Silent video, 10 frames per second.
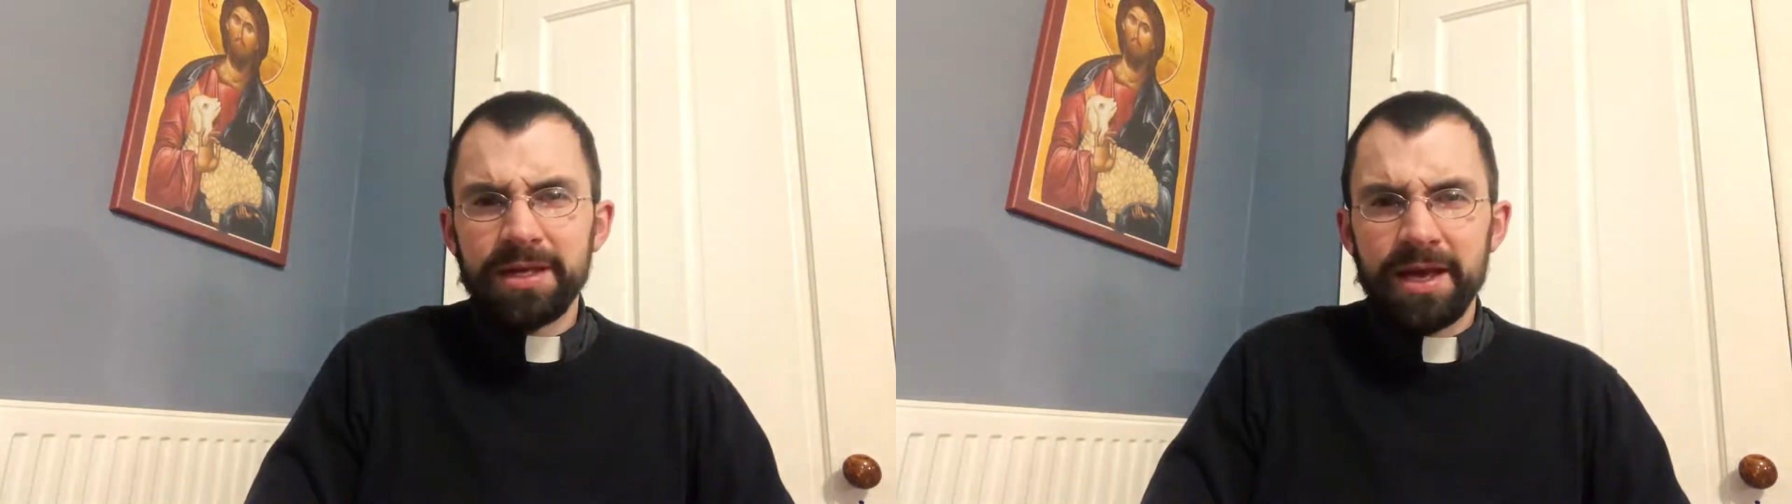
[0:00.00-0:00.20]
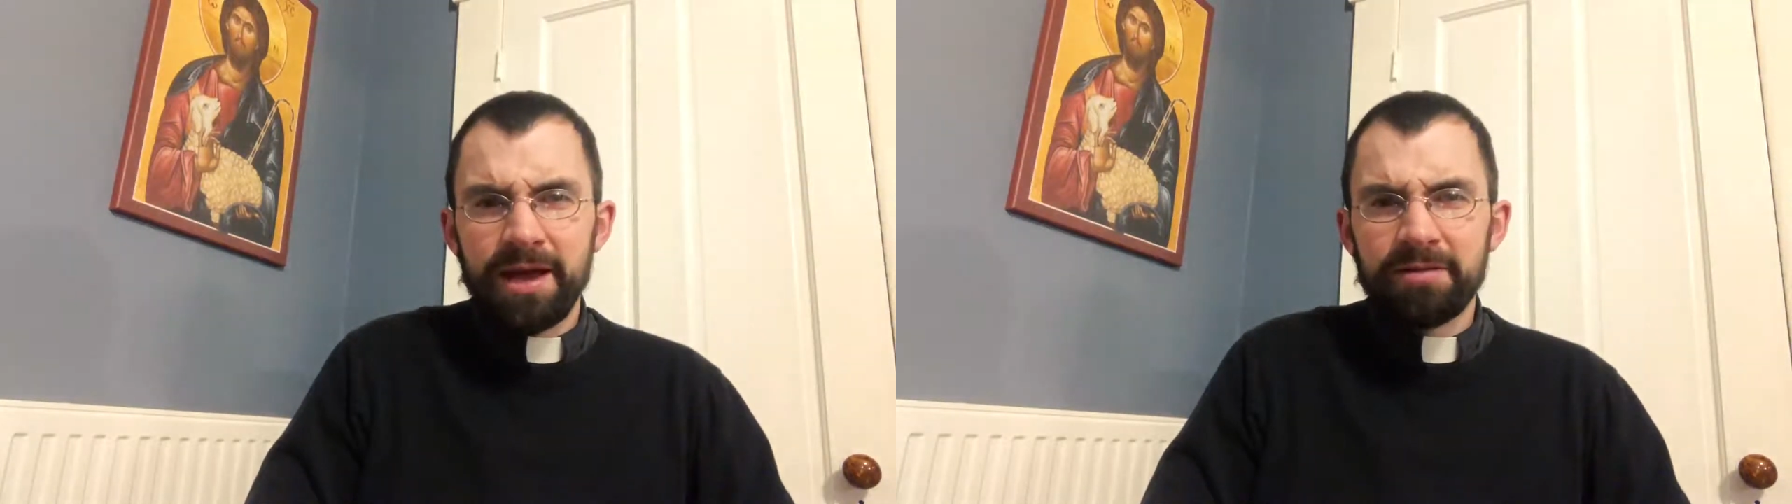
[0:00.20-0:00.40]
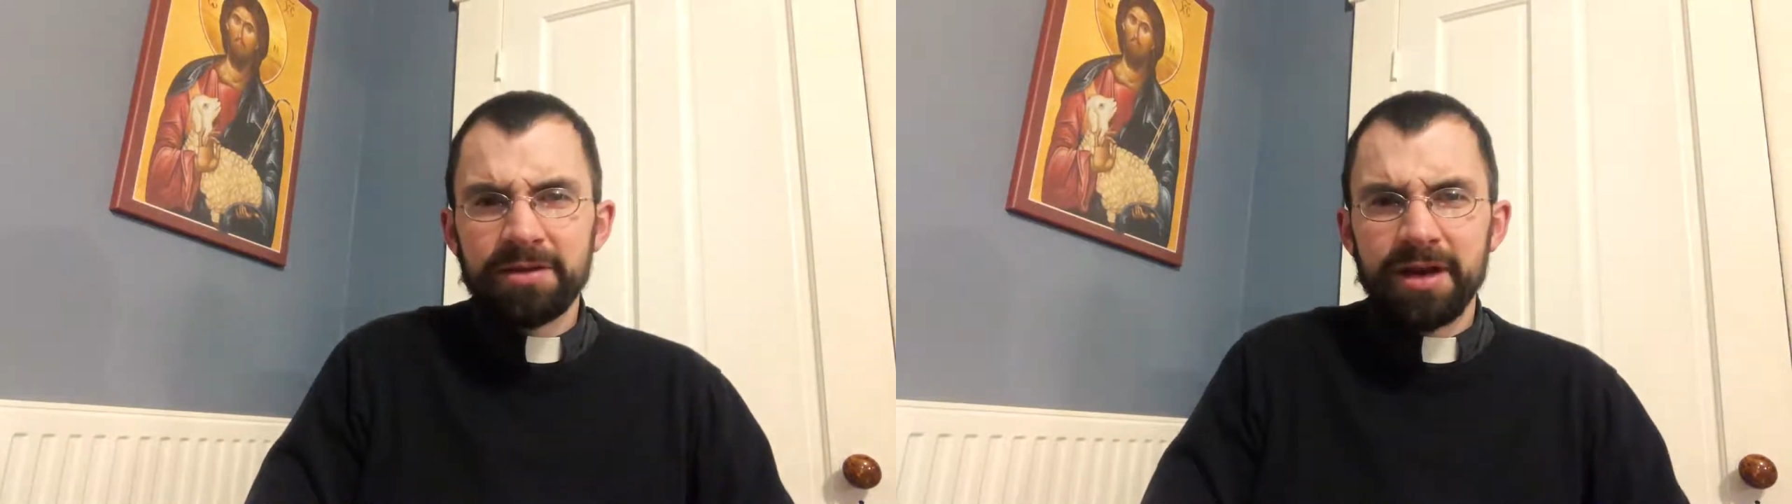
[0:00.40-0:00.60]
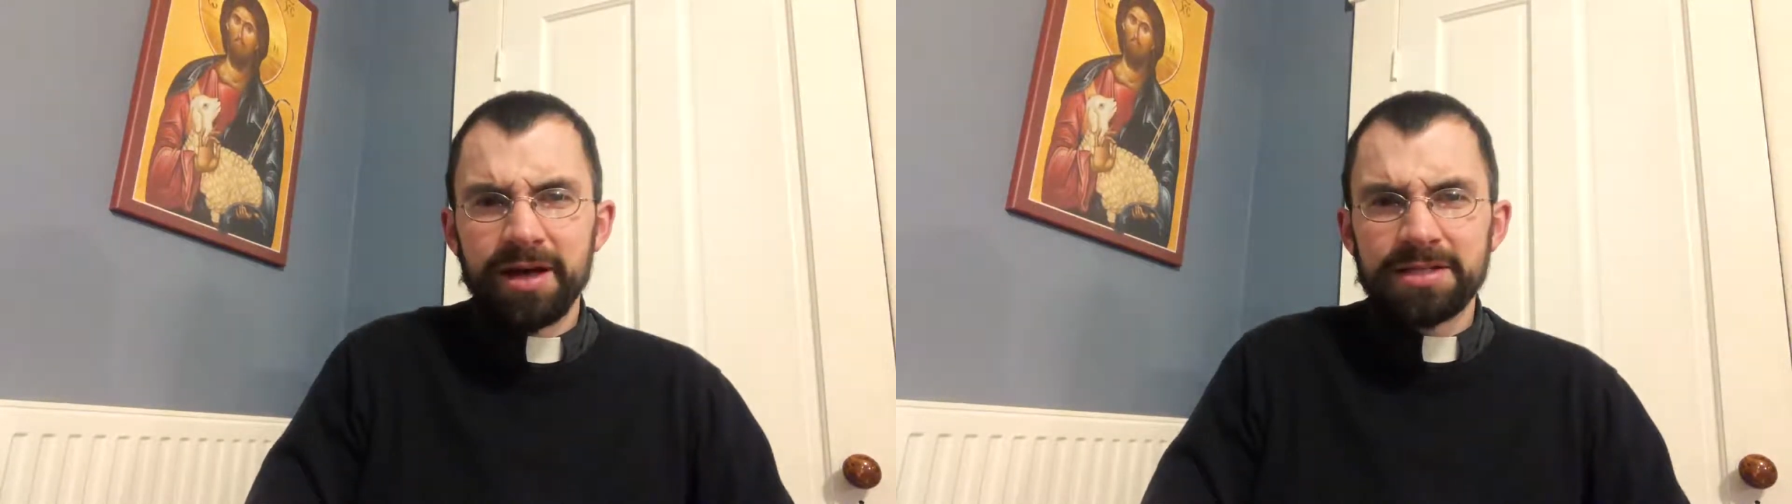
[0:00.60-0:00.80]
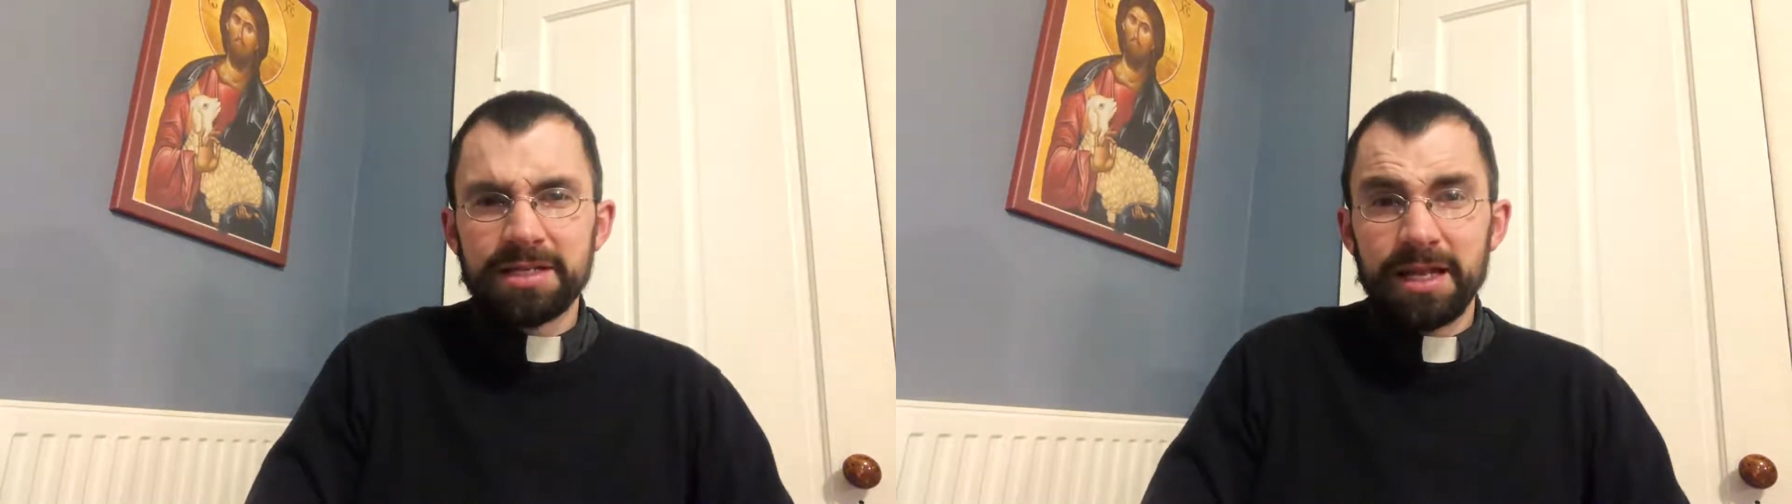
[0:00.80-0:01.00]
have
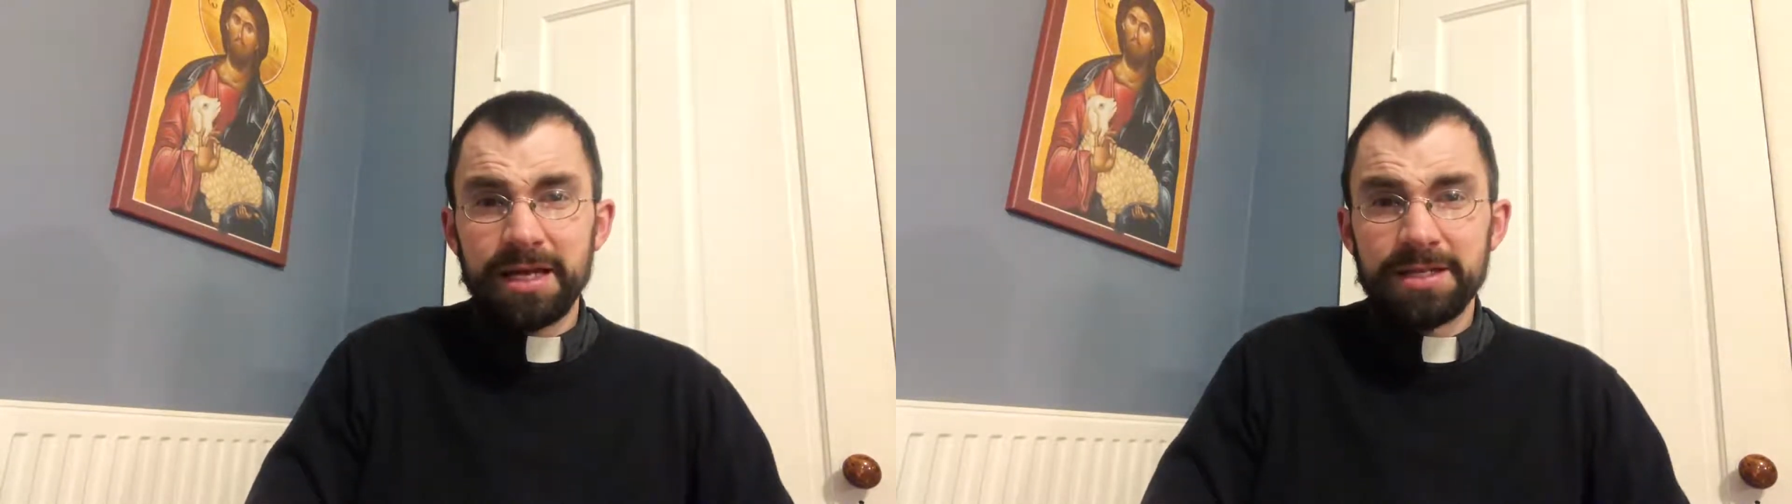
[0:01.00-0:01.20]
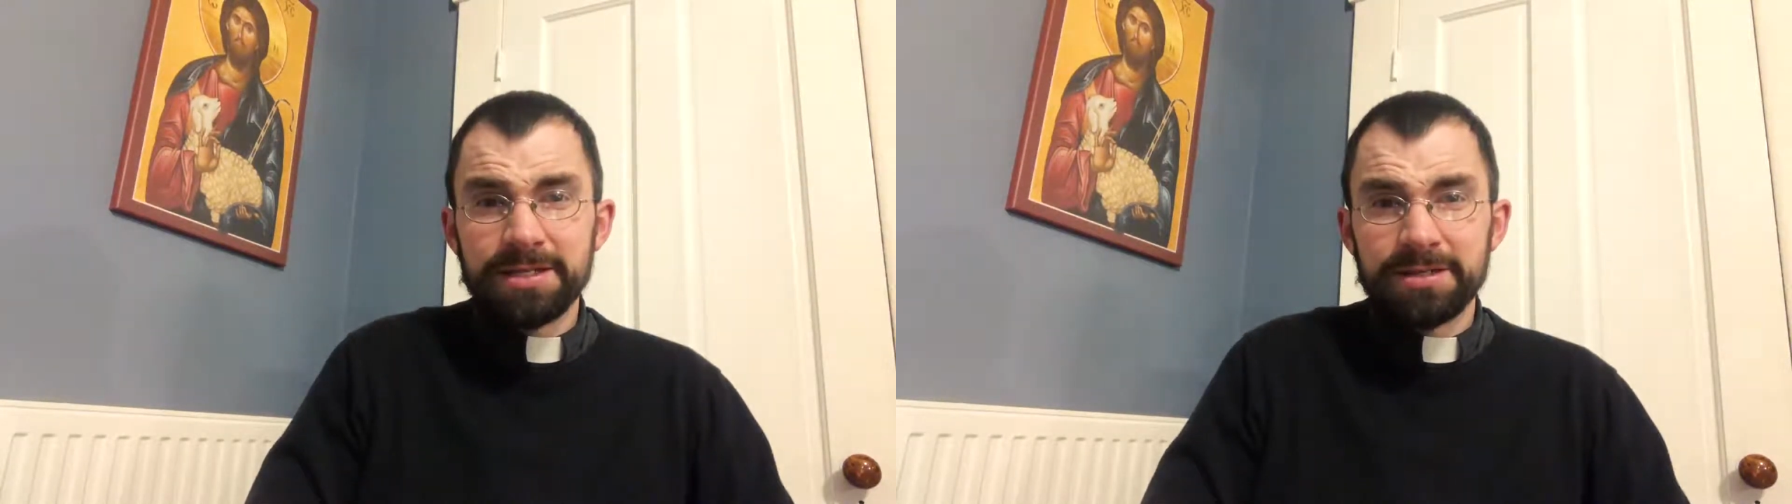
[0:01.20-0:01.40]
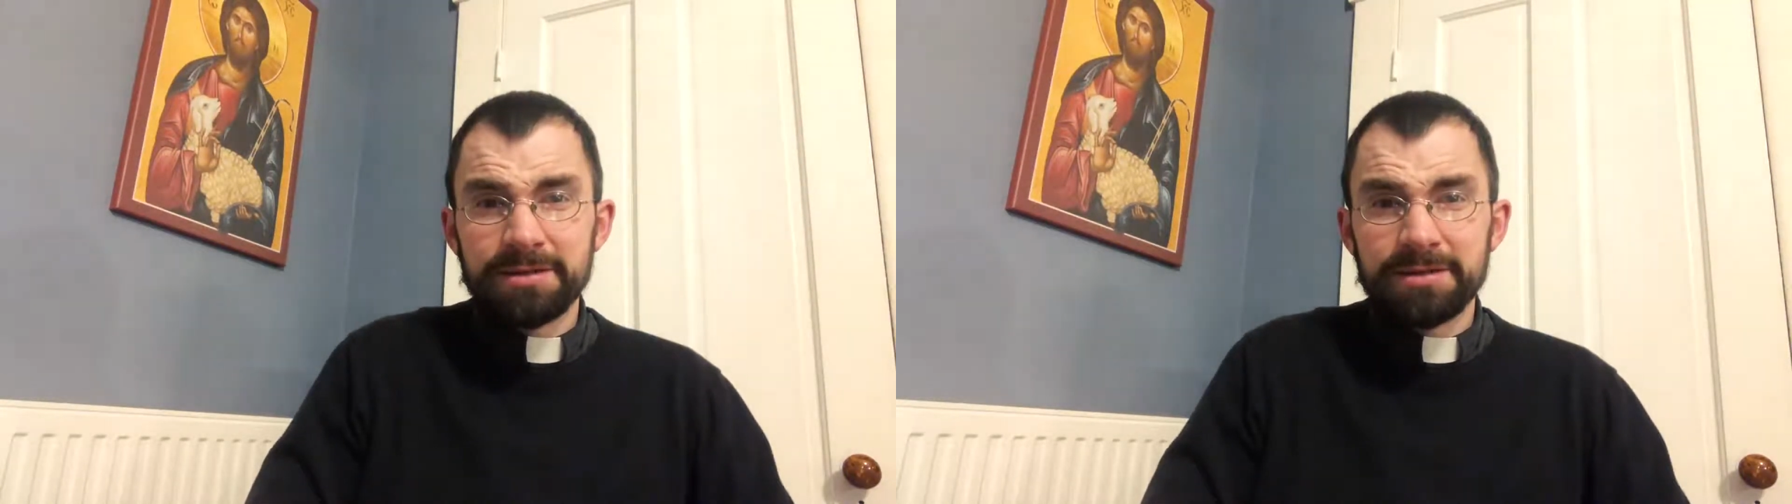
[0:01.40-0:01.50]
God's light